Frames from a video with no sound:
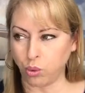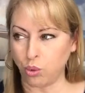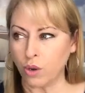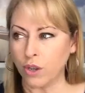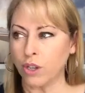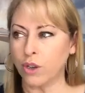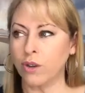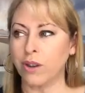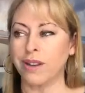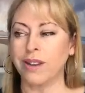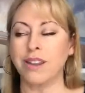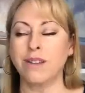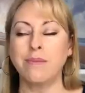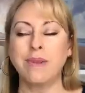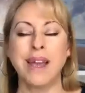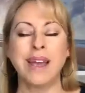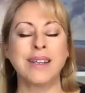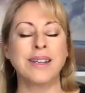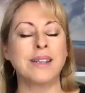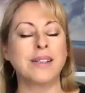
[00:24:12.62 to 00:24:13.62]
You can
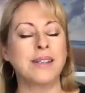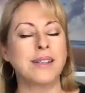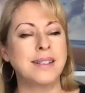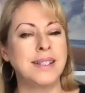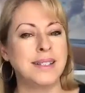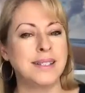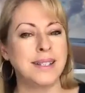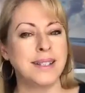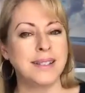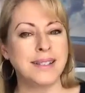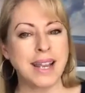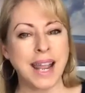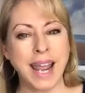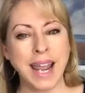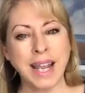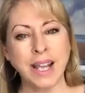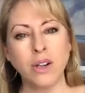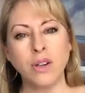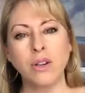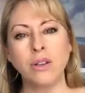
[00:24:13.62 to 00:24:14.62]
command it to
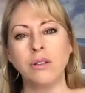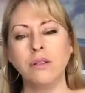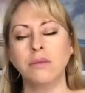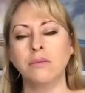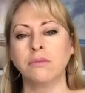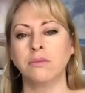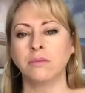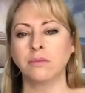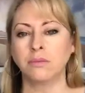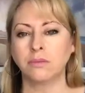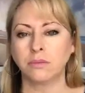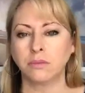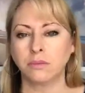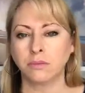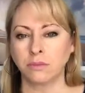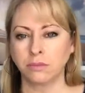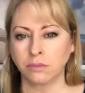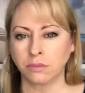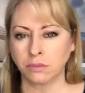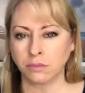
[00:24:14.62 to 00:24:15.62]
disentangle,
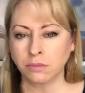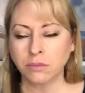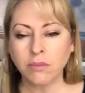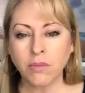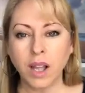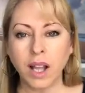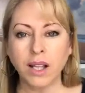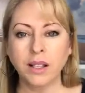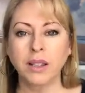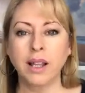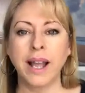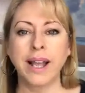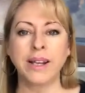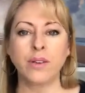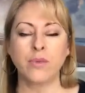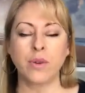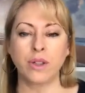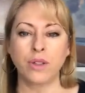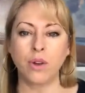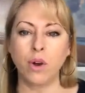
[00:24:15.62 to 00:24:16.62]
align
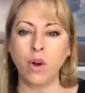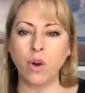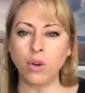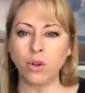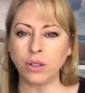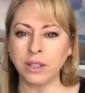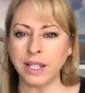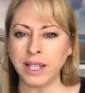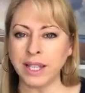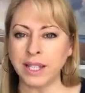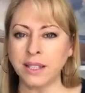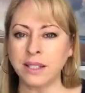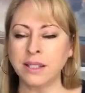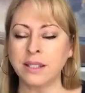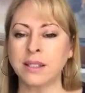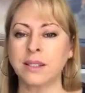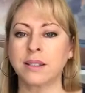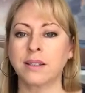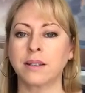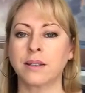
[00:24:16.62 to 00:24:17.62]
with
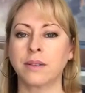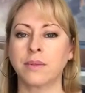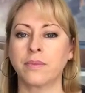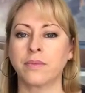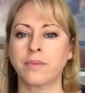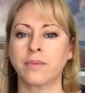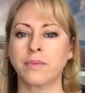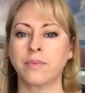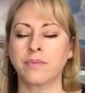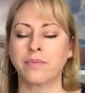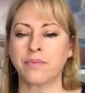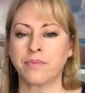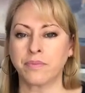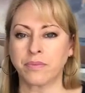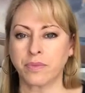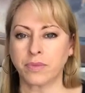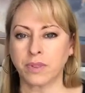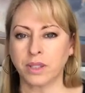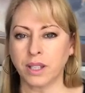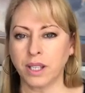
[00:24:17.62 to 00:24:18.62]
wholeness,
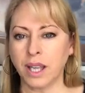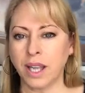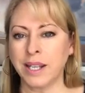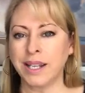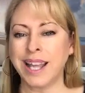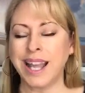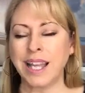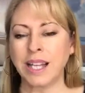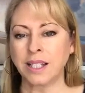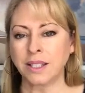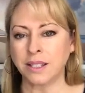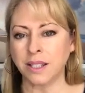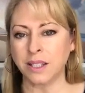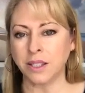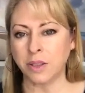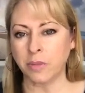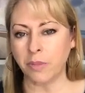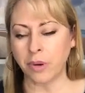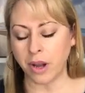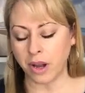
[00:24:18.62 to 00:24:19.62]
and exit
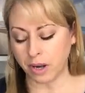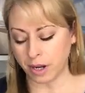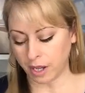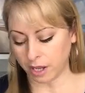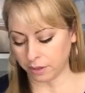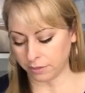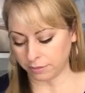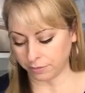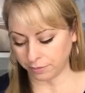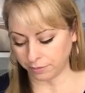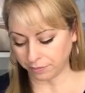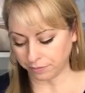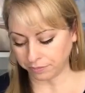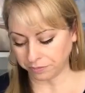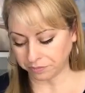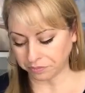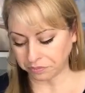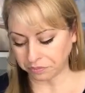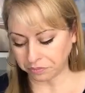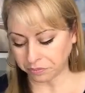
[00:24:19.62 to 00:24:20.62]
the body.
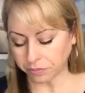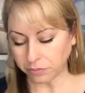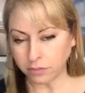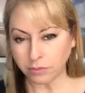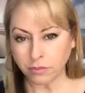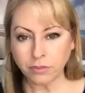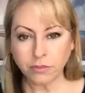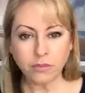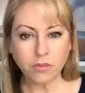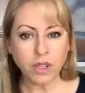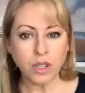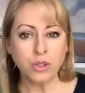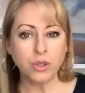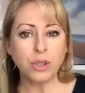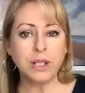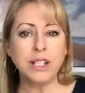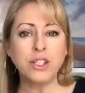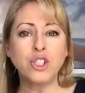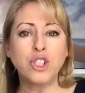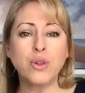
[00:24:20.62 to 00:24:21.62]
So
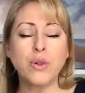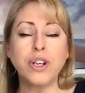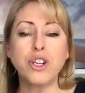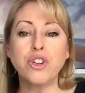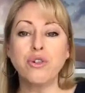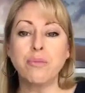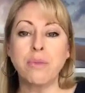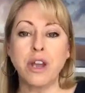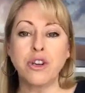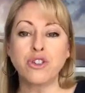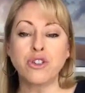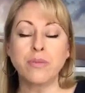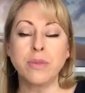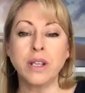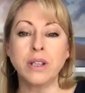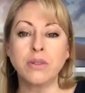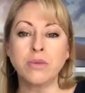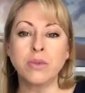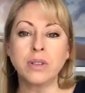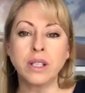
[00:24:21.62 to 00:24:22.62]
let's do a new
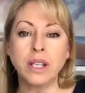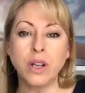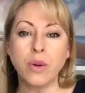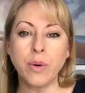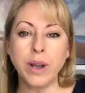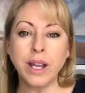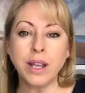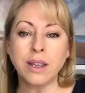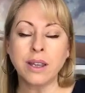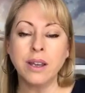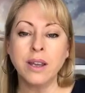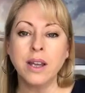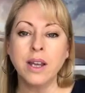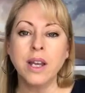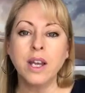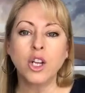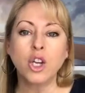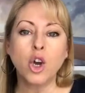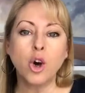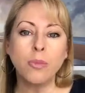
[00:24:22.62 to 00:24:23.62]
measurement really quick.
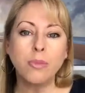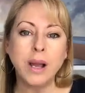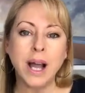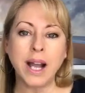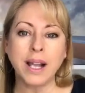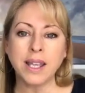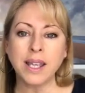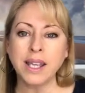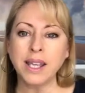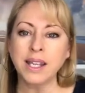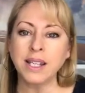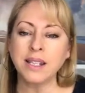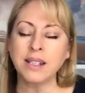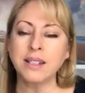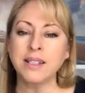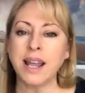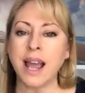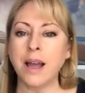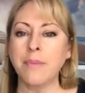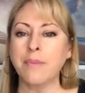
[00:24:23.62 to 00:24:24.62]
Go back in,
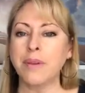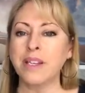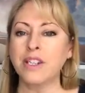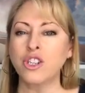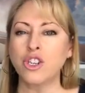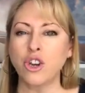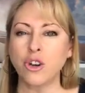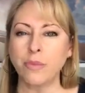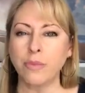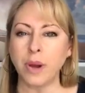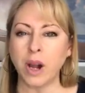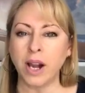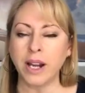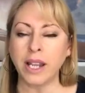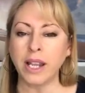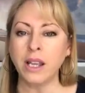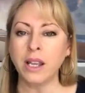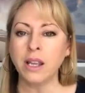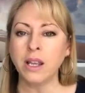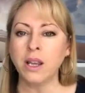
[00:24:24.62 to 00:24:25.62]
tap into your
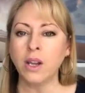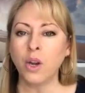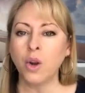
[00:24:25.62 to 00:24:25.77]
body.